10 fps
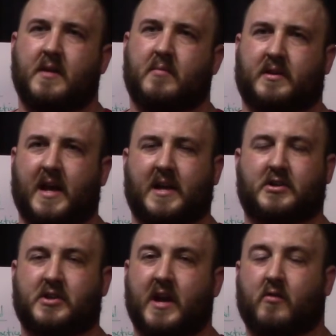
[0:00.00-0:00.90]
But that
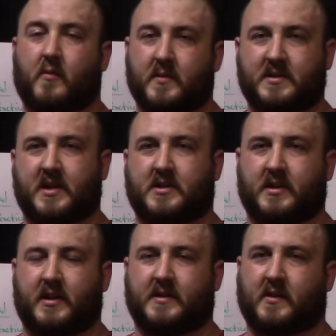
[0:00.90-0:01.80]
general
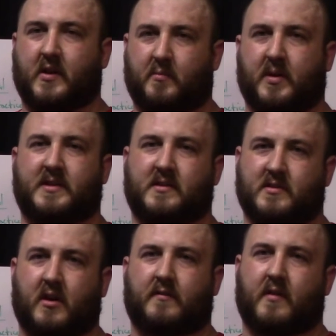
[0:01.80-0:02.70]
position is a good place to
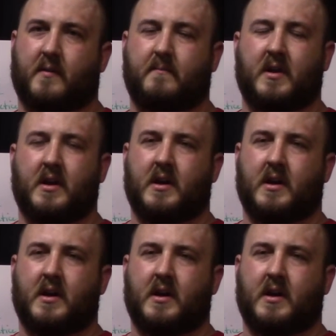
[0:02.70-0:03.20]
start from,